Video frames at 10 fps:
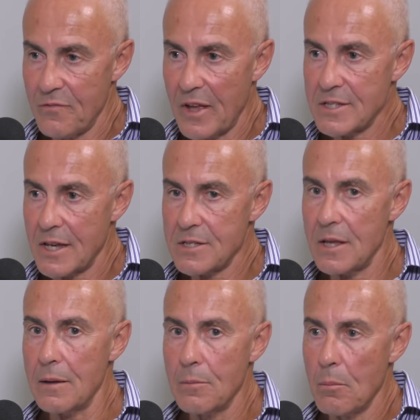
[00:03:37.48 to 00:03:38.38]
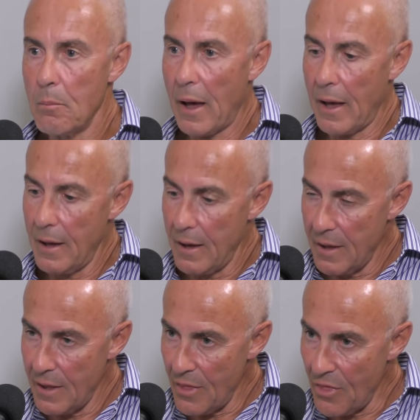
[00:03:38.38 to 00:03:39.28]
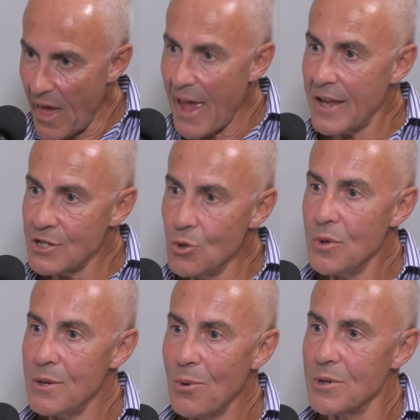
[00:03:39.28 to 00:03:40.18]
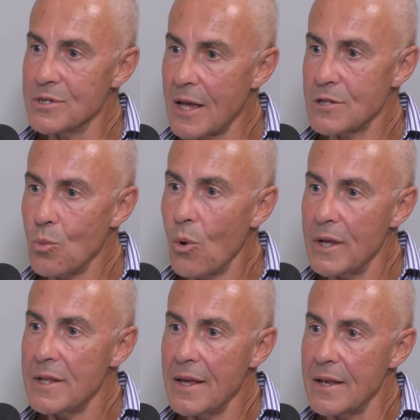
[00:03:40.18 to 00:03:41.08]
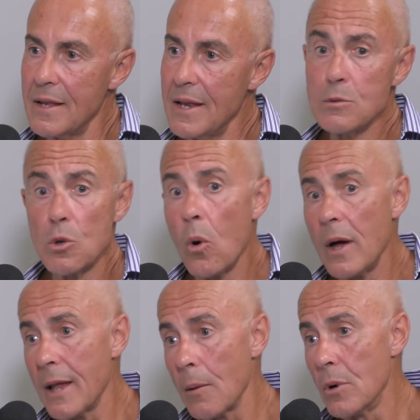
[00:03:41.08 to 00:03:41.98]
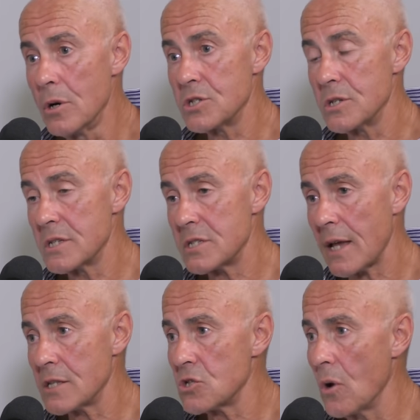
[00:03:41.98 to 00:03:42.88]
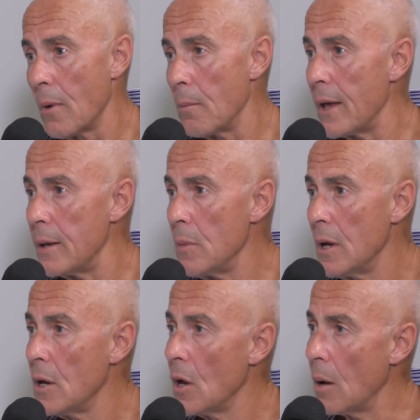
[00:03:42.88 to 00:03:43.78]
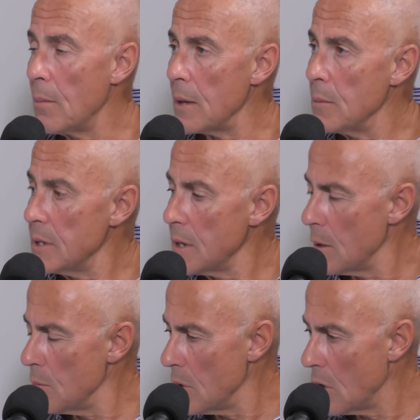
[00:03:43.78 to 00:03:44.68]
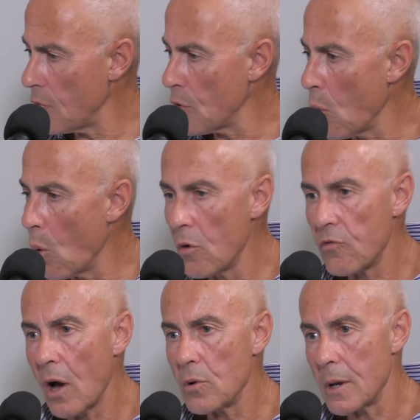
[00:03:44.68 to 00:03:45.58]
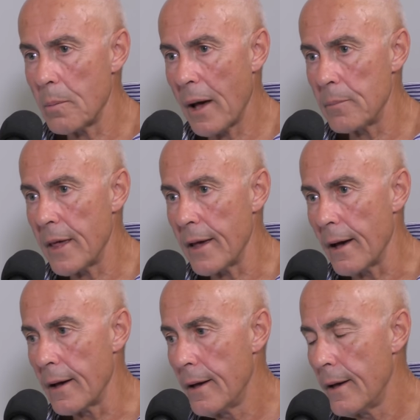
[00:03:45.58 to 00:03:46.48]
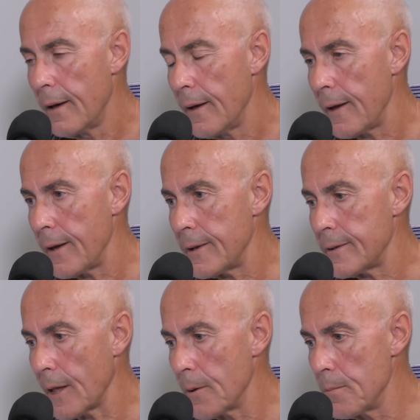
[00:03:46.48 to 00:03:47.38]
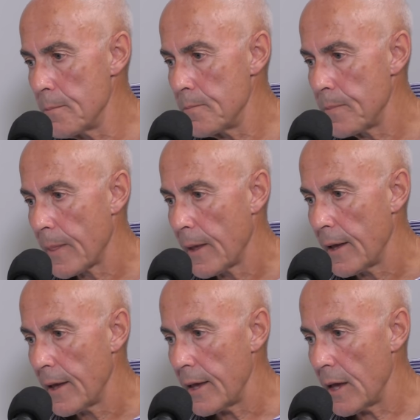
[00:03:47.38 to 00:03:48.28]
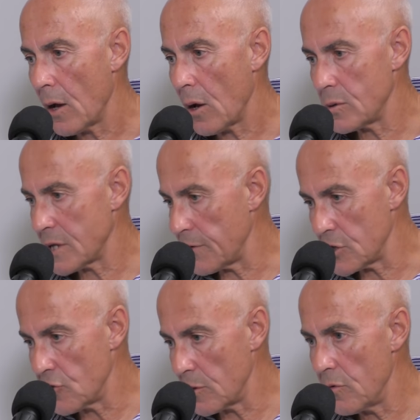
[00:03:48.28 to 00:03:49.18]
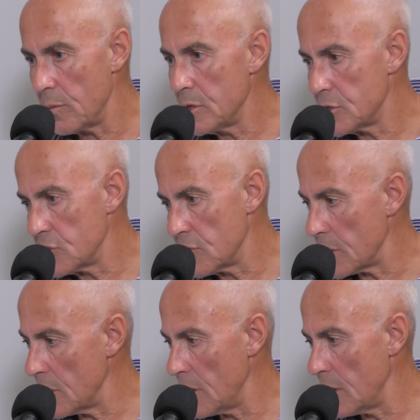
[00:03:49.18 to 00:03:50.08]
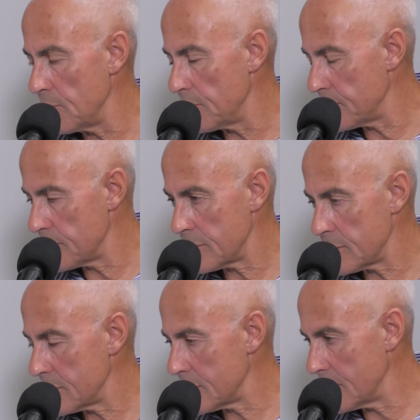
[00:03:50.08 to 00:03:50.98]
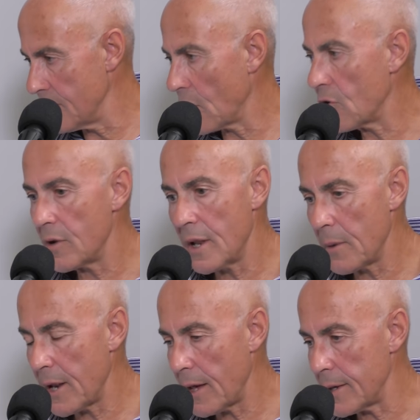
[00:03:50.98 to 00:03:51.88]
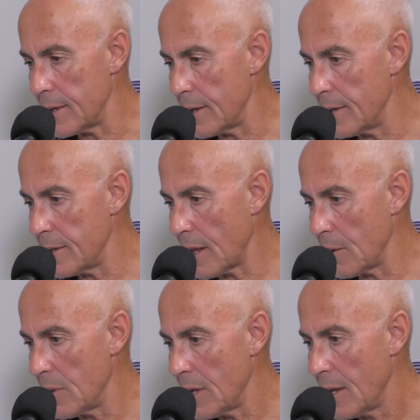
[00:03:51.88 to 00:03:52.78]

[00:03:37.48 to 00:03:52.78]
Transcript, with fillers: fantastic. But that is who he was. That's what he did. And he was a wine-up merchant. The second time I met him, I met him in um, off the Walworth Road in a pub there, and um, I was having a drink with him. He used to drink um, vodka and lemonade, and um,